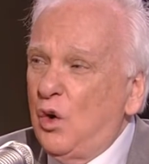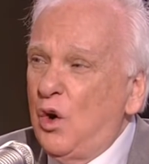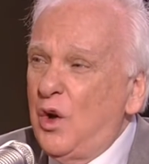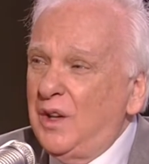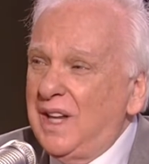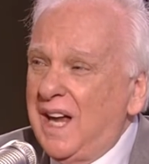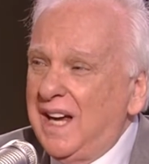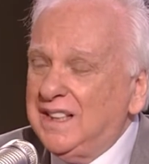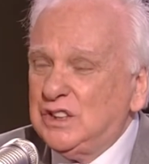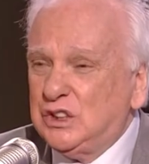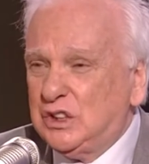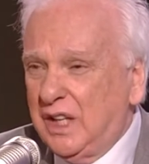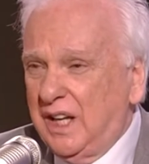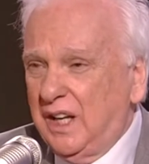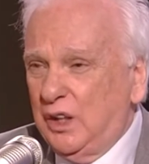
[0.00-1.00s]
all I
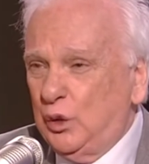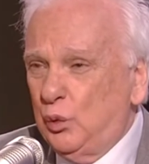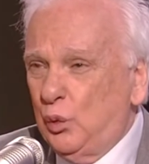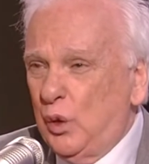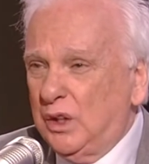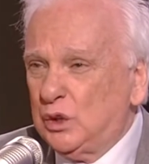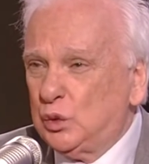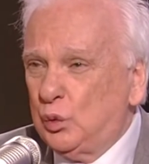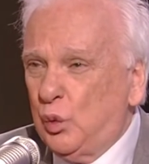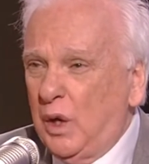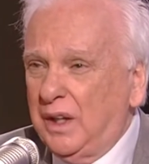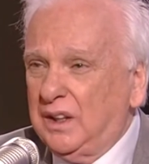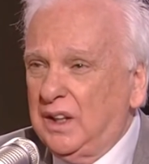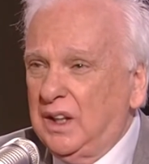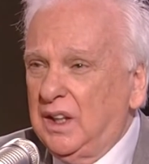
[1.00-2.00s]
said was
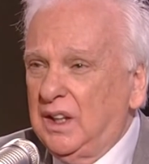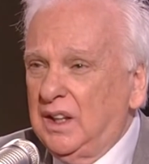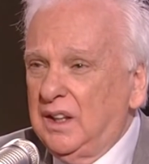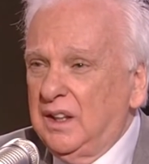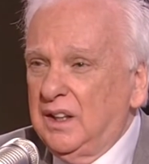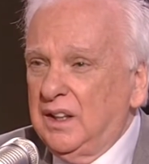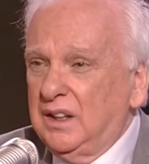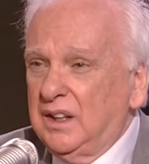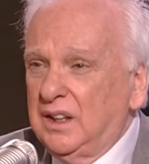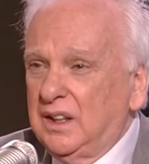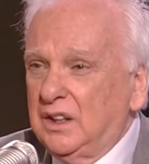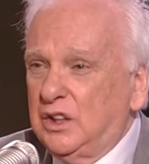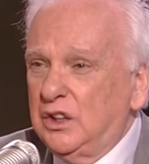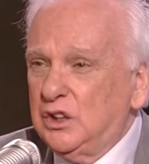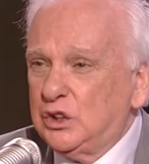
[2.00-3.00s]
what
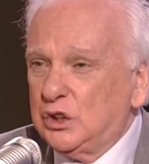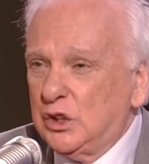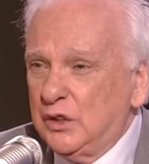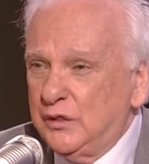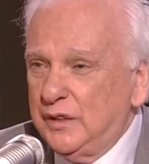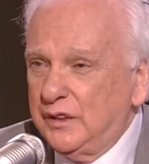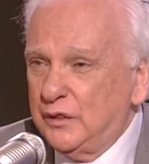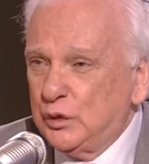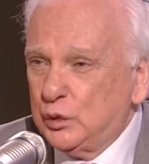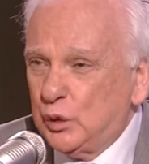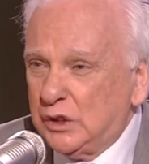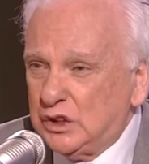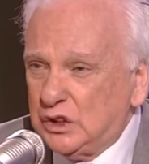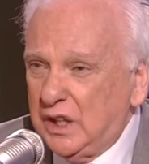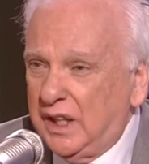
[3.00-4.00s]
conservatives
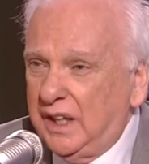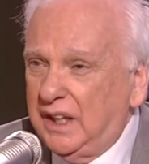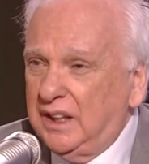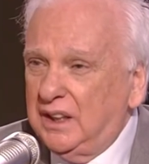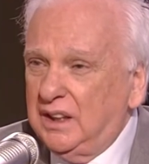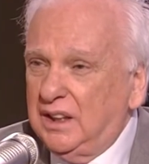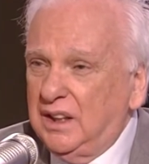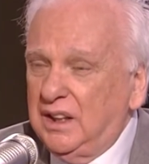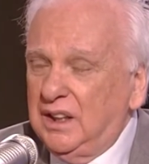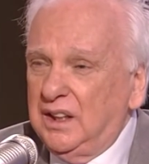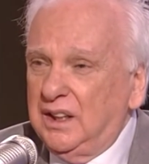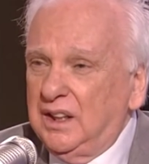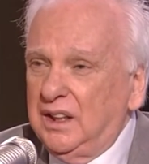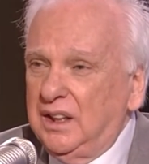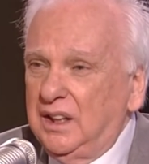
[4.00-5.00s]
were saying
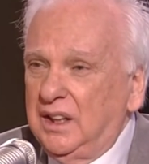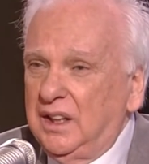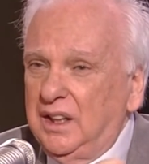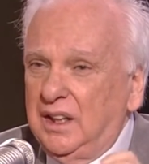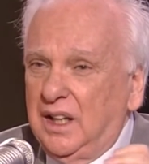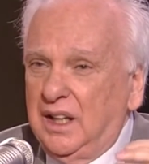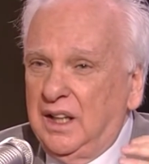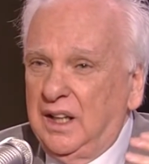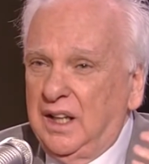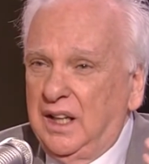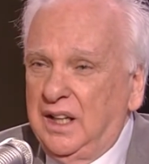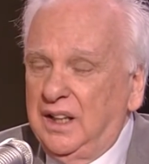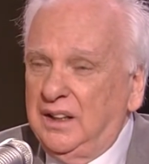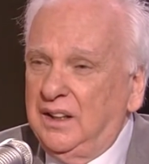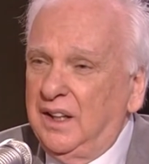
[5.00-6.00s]

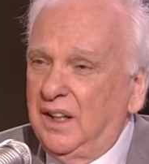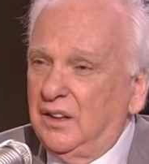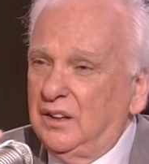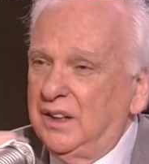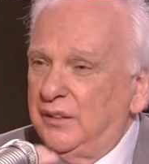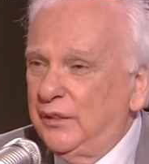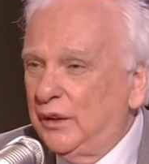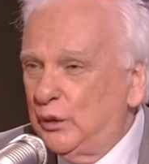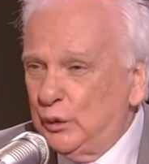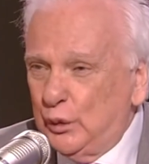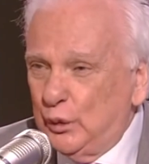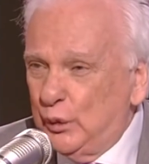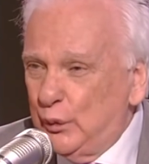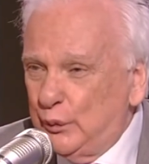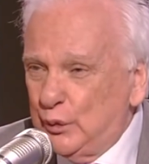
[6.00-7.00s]
in their living
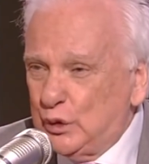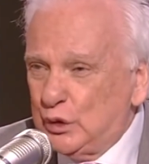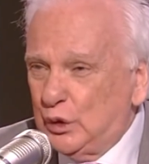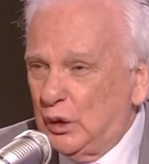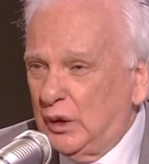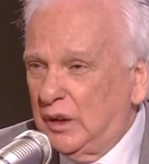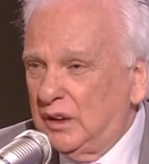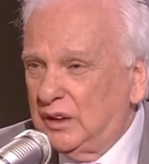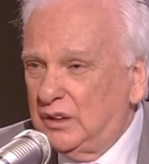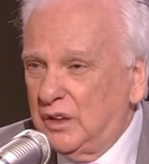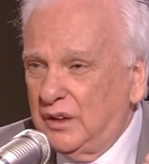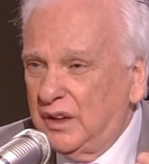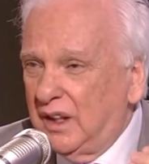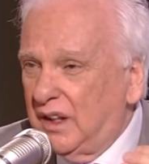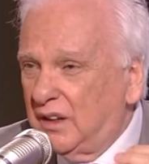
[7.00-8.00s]
rooms or
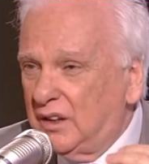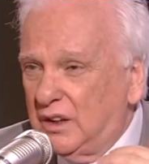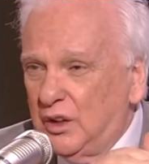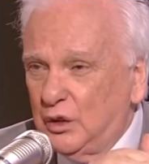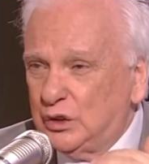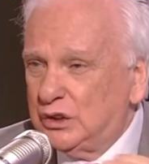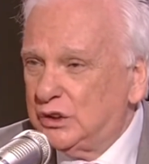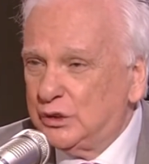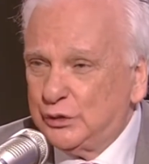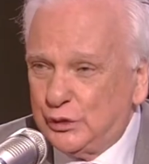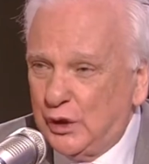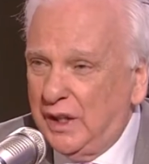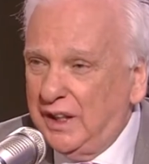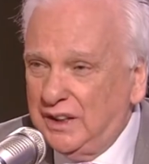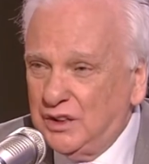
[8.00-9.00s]
to their
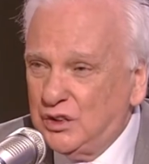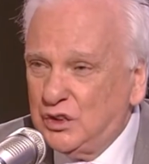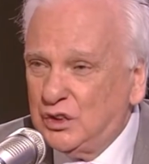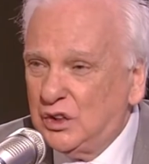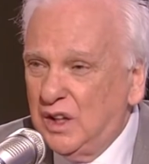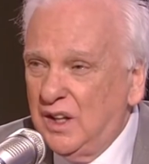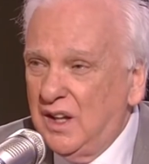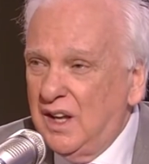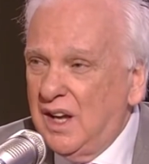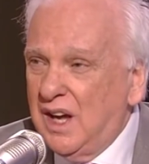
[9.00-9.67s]
closest friends.